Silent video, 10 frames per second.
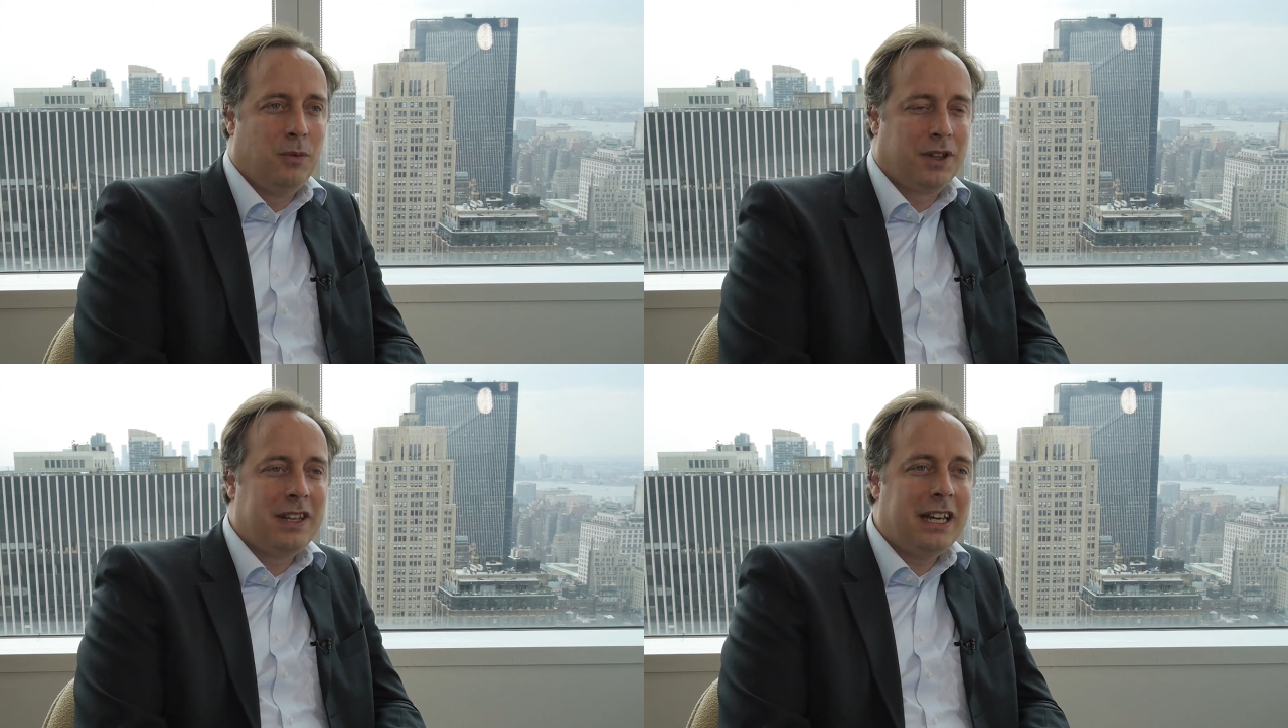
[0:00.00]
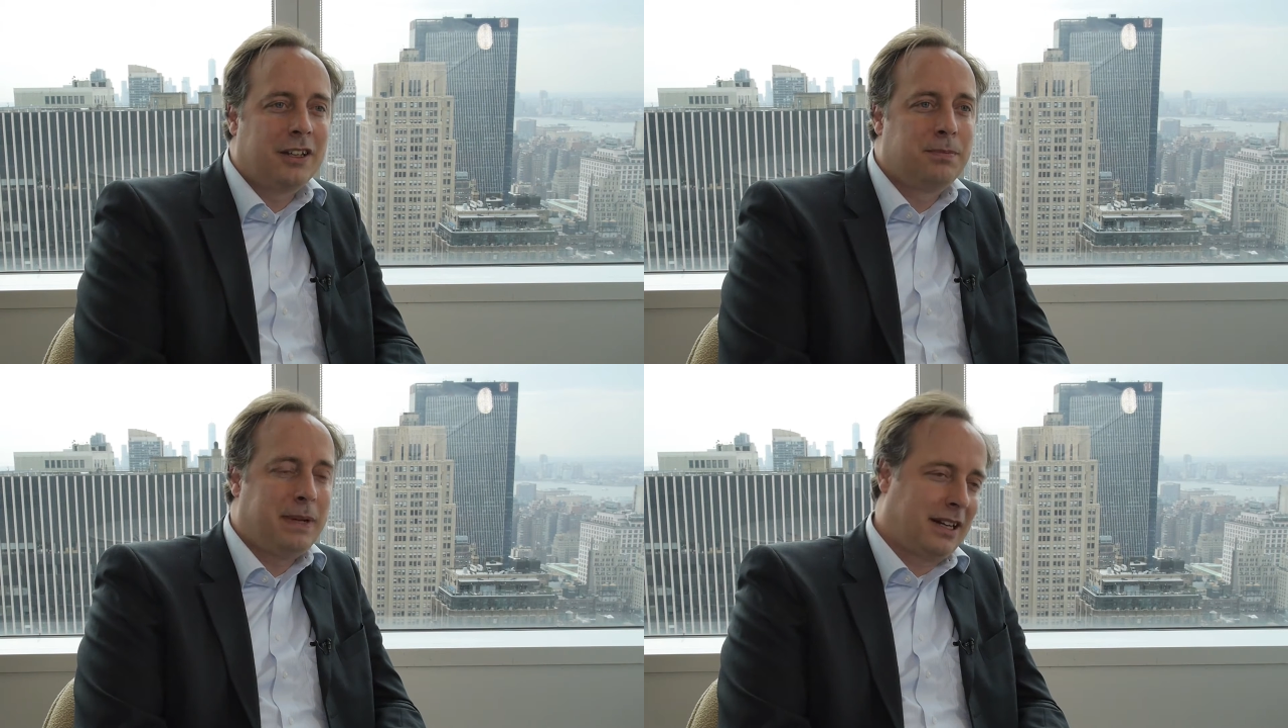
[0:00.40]
what they
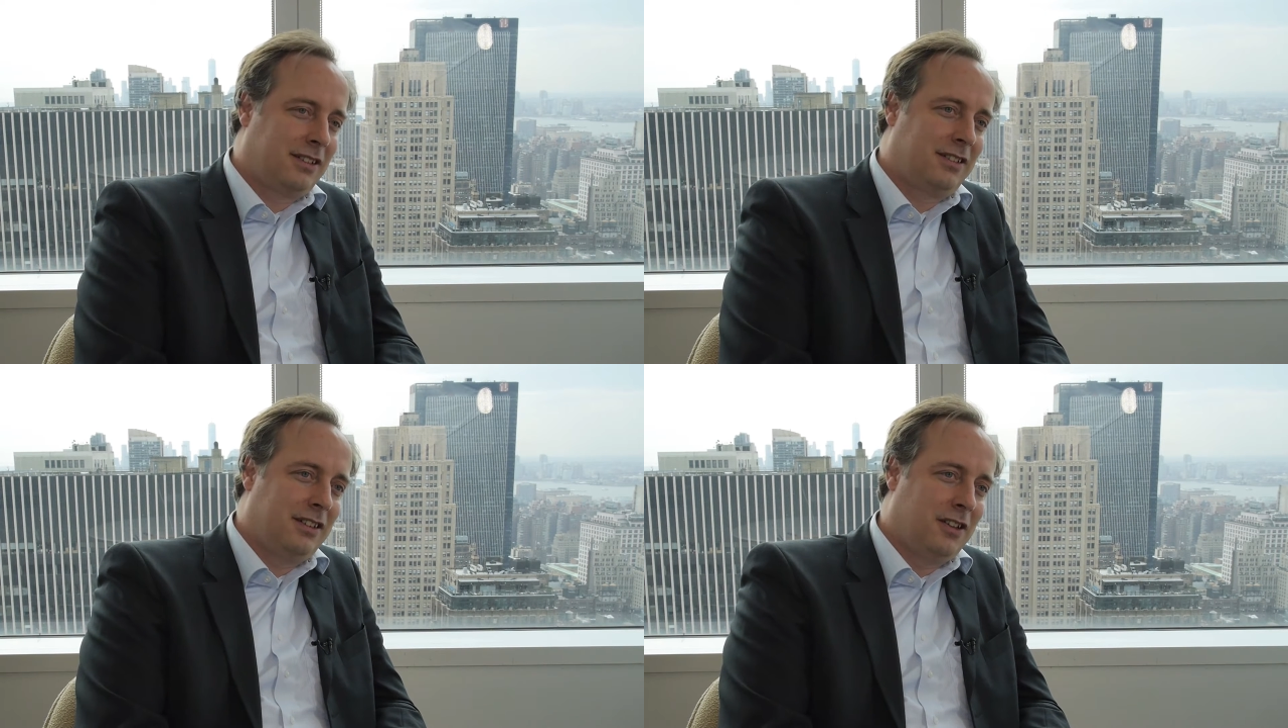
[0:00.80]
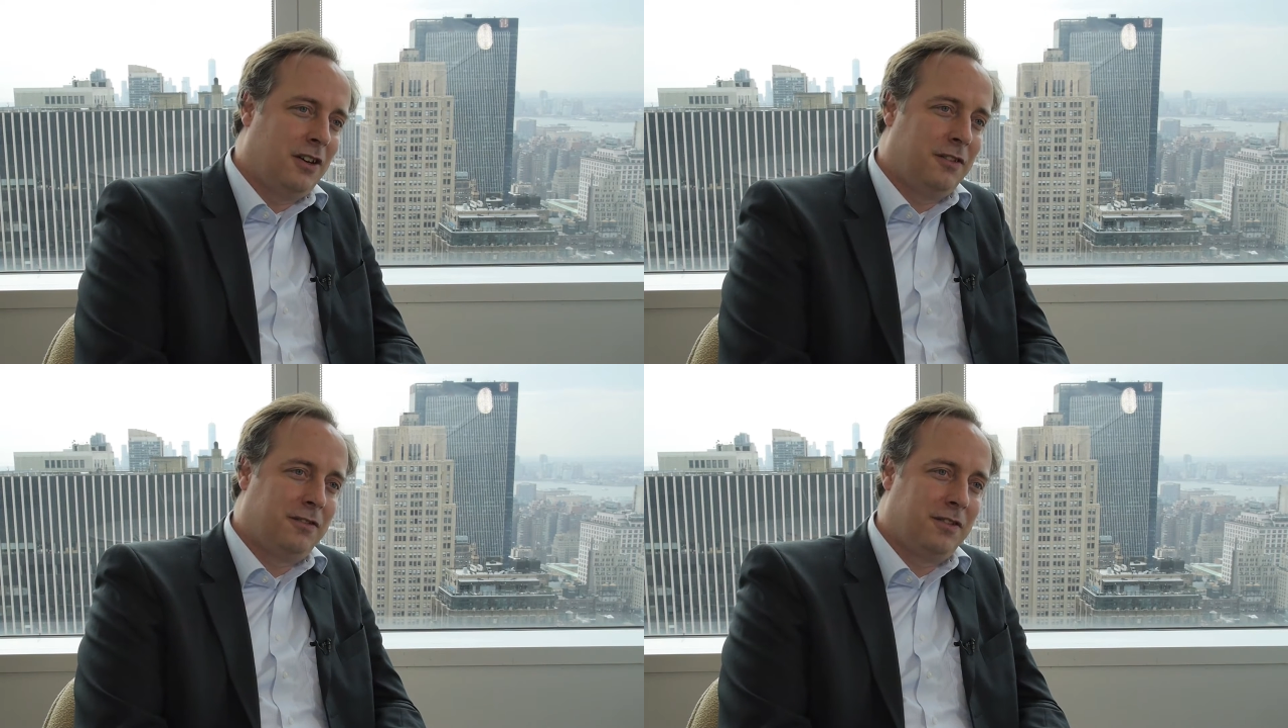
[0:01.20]
expect uh,
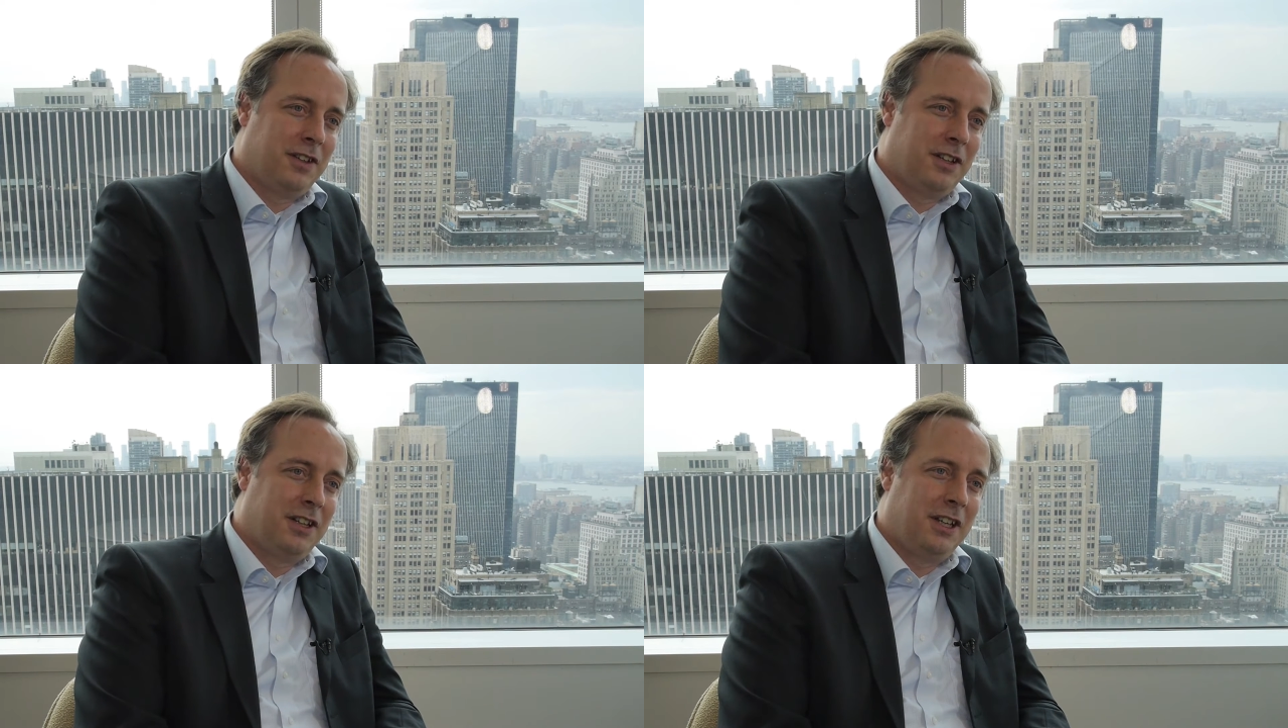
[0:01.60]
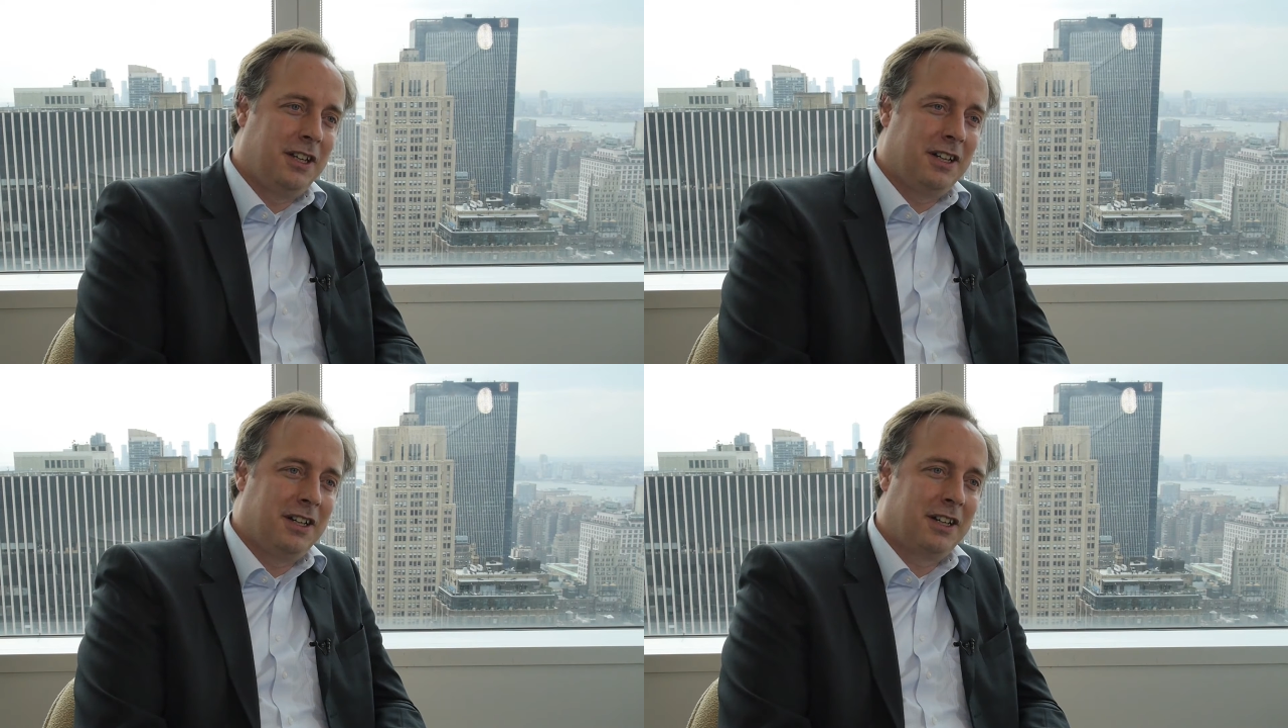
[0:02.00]
of the